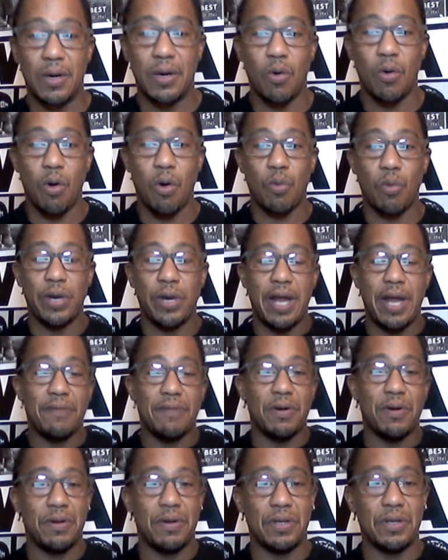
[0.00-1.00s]
or
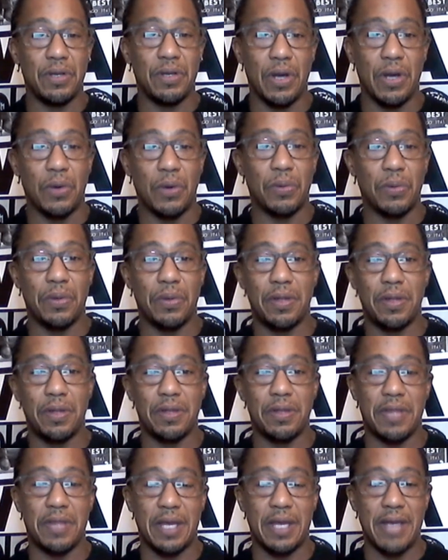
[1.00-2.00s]
whatever,
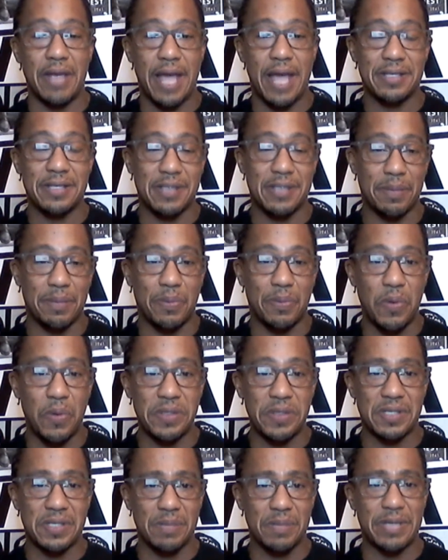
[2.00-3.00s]
then at some
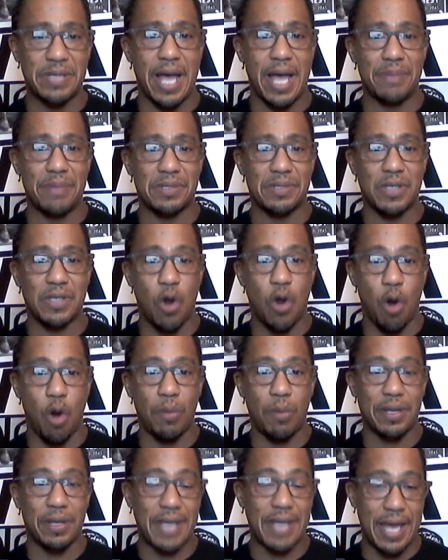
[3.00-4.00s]
point, sometimes
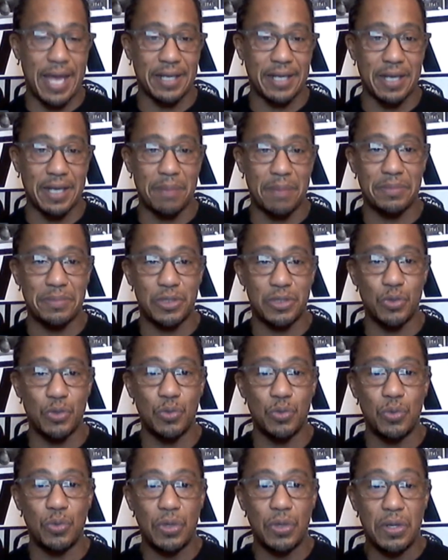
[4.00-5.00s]
karma can come
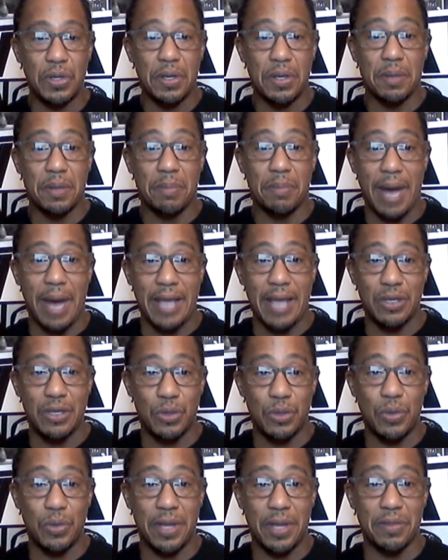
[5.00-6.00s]
to bite
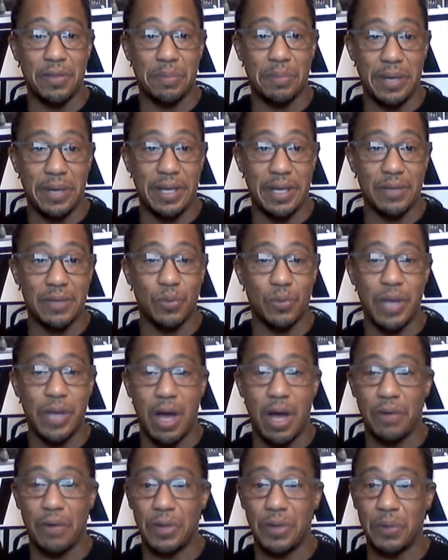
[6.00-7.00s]
you in the butt. We
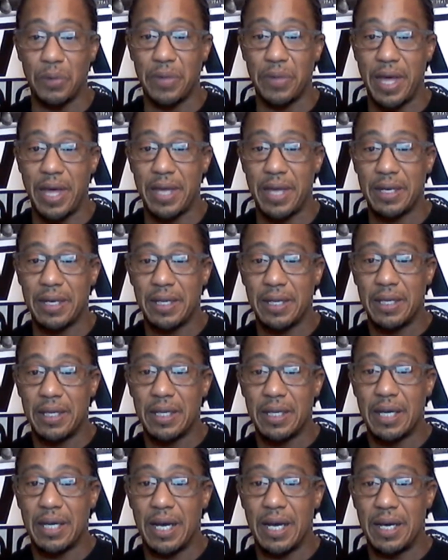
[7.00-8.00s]
all know that.
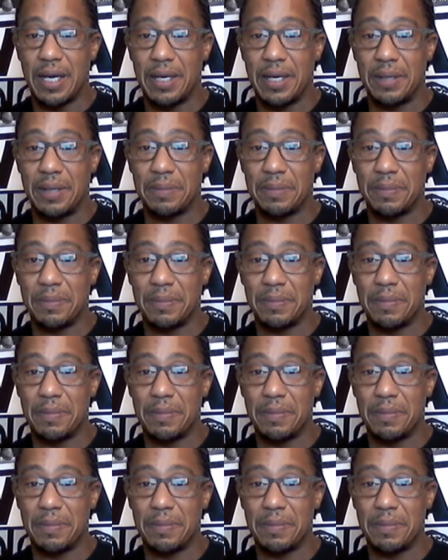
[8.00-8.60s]
Um,